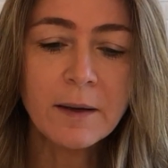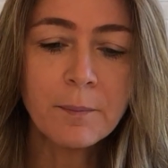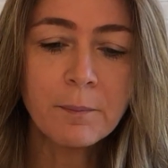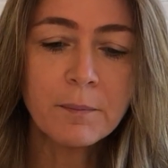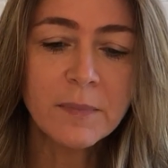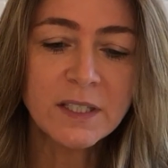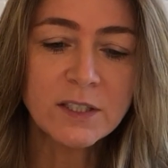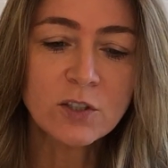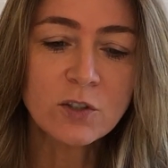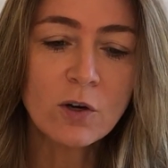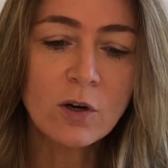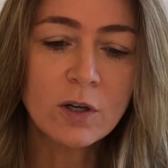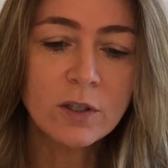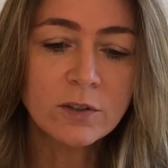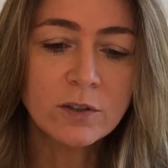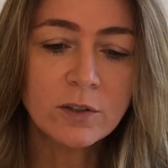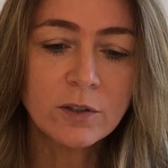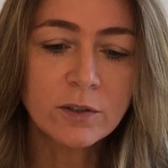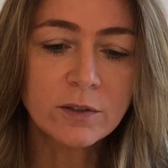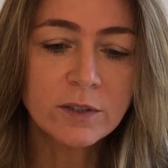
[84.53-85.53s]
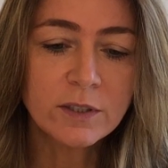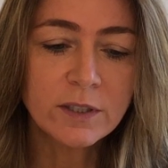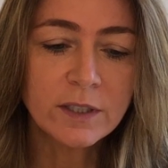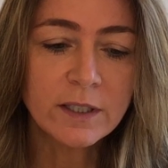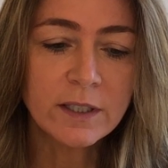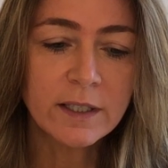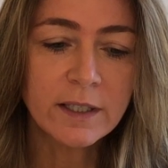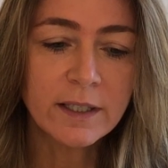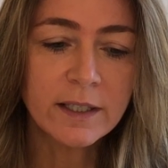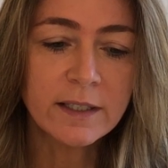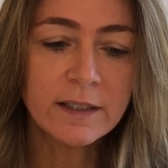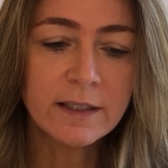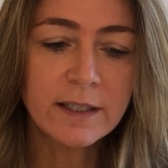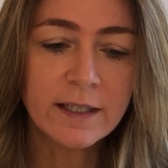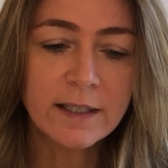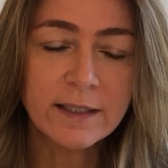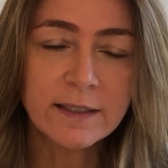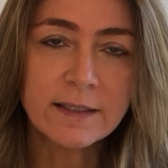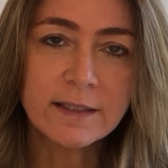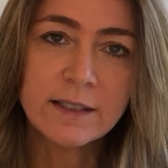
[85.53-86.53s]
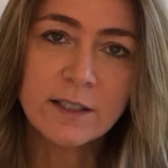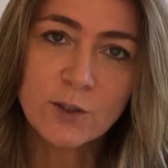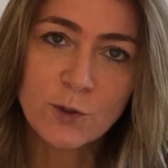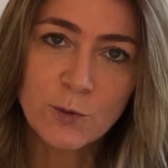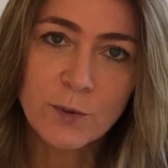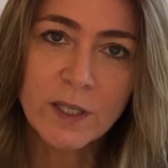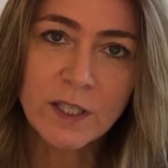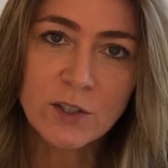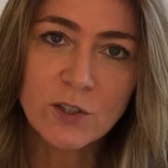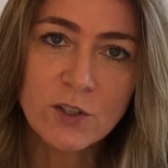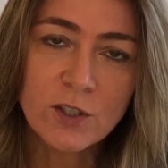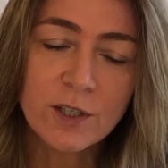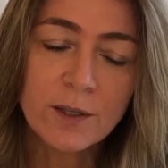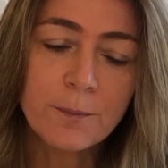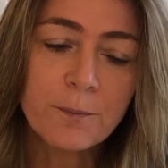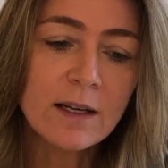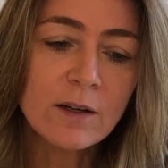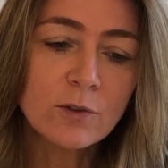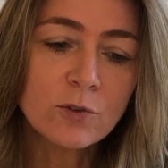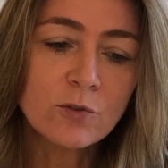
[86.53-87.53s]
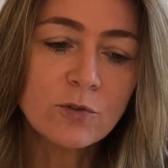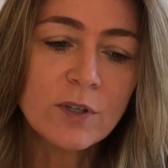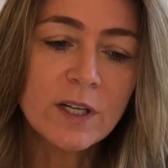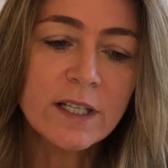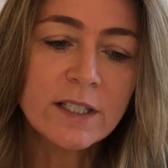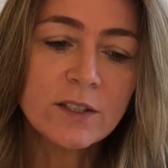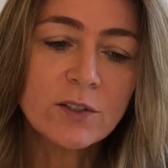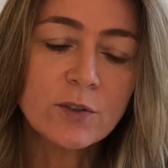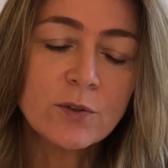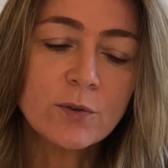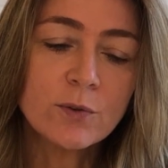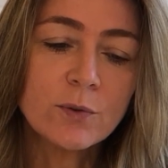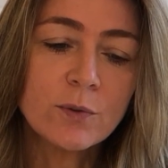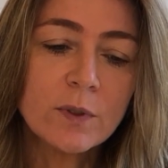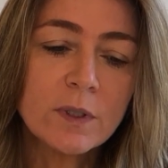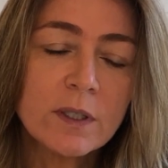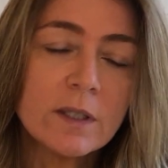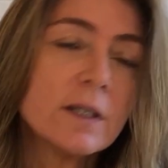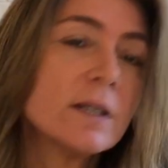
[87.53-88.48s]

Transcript: misconduct in that situation. I'll try to